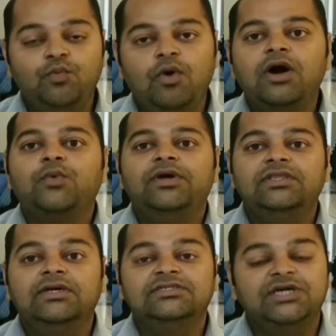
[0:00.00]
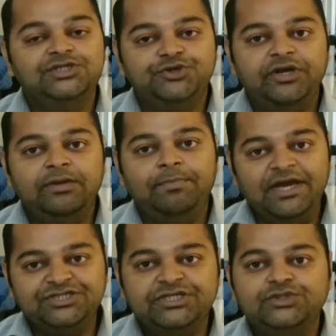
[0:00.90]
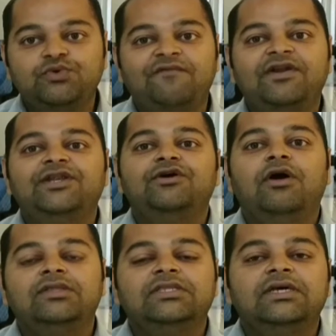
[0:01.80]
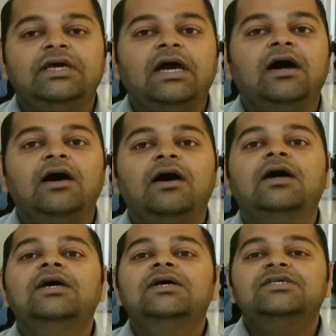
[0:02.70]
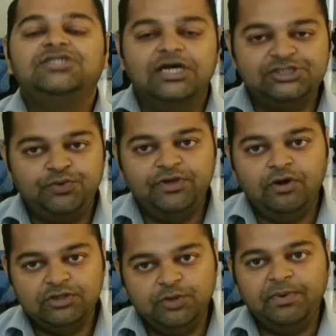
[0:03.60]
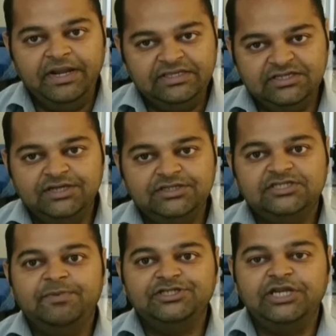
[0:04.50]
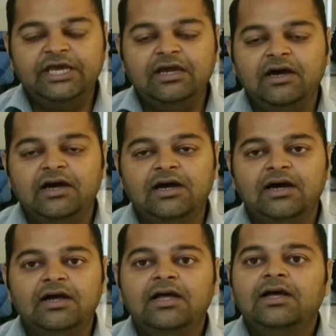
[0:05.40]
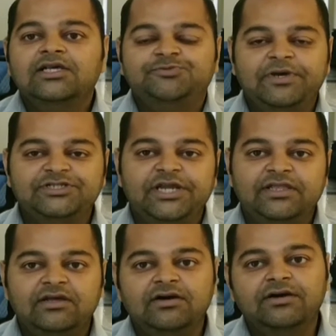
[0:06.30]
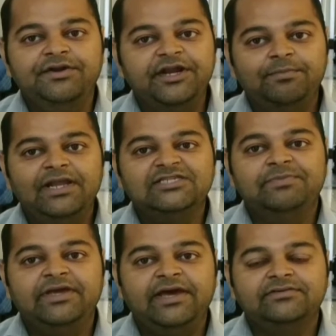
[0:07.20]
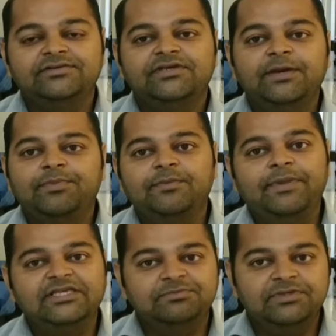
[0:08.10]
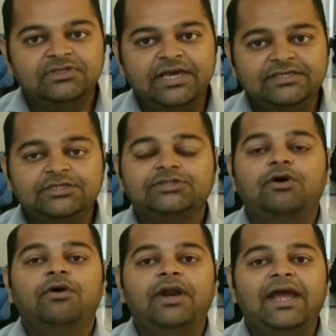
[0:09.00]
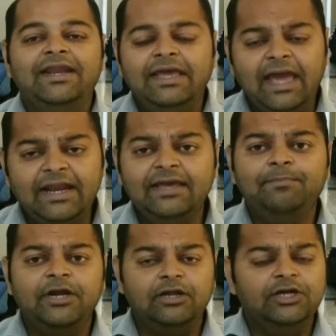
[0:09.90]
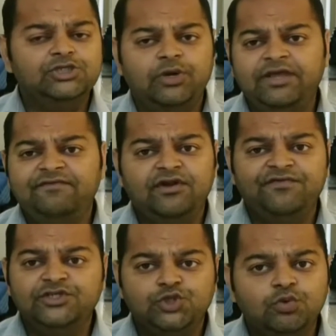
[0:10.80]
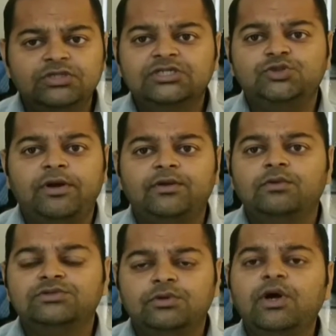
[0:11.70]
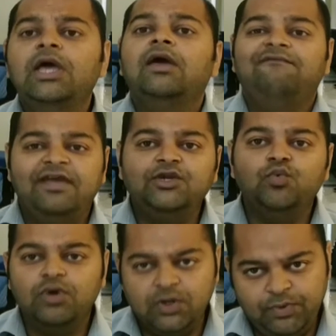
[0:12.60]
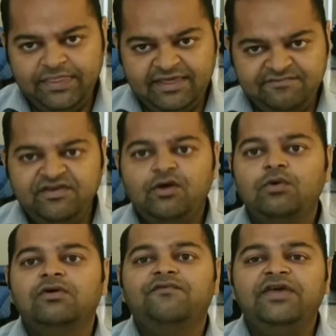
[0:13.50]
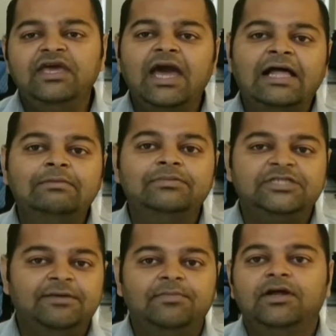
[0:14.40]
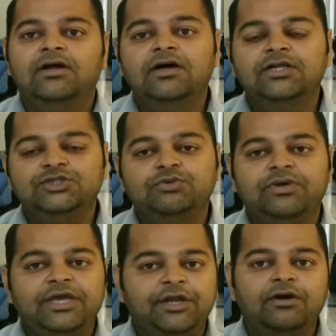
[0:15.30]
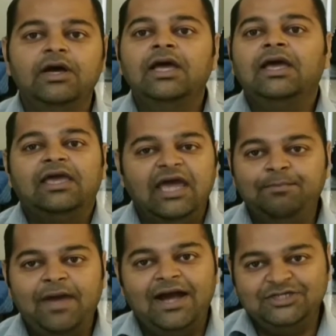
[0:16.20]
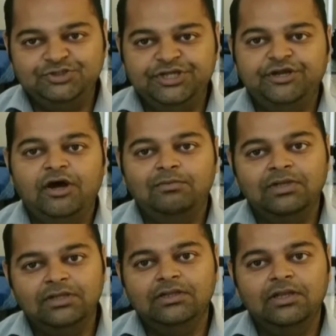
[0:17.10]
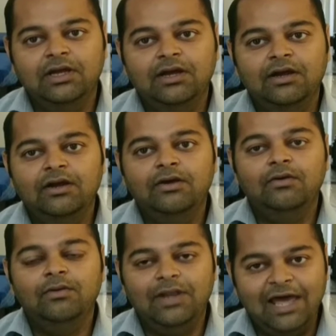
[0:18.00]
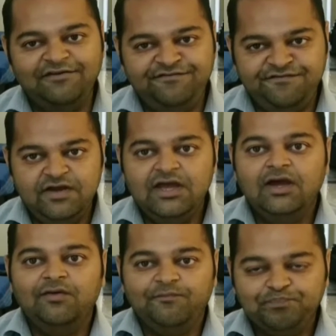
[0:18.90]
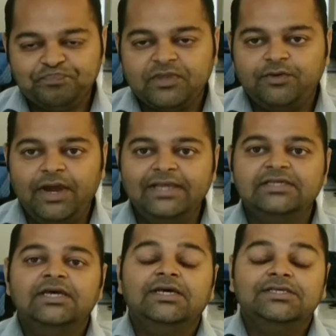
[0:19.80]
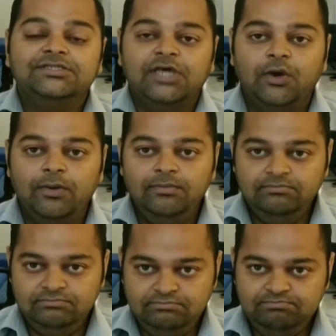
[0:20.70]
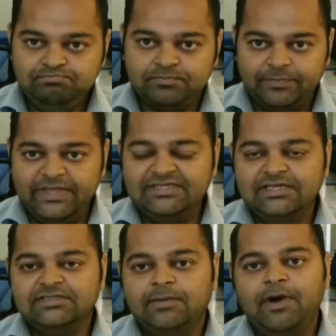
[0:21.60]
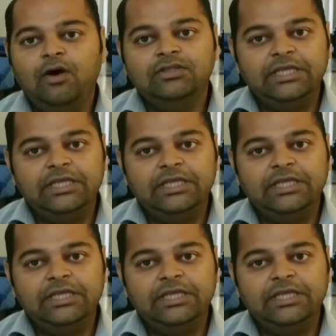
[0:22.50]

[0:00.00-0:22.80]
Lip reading: work with the surgery patients who have undergone the surgery, orthopedic surgeons, especially the knee replacement cases, hip replacement cases, or any particular joint, even of the shoulder joint. Also, we do work with them. We help them to get back to their normal life, right? So this is about